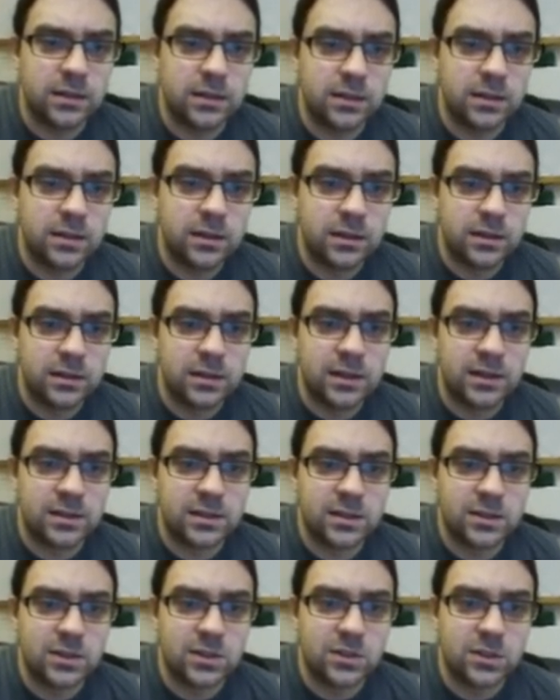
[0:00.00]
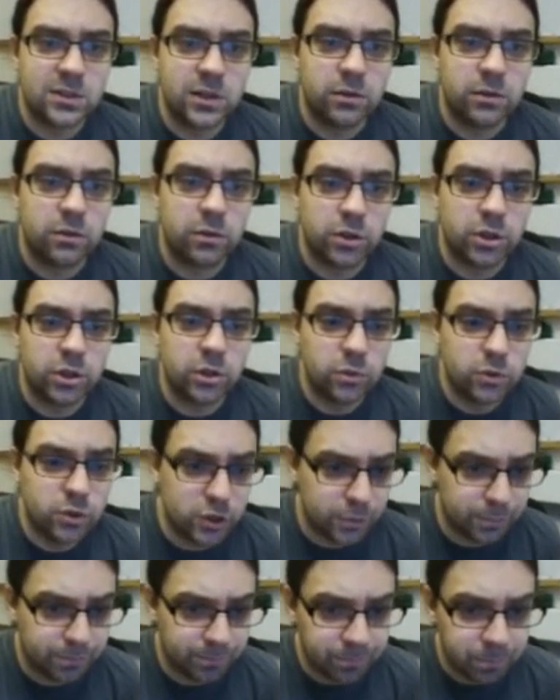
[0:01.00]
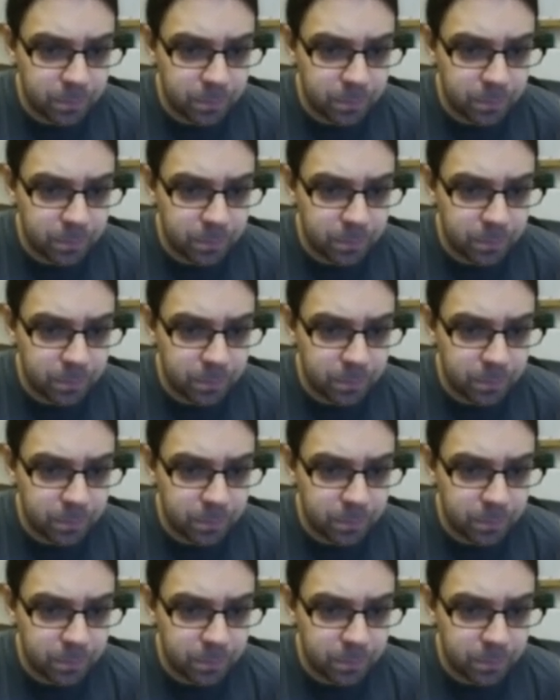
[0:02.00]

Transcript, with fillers: The distances here are huge.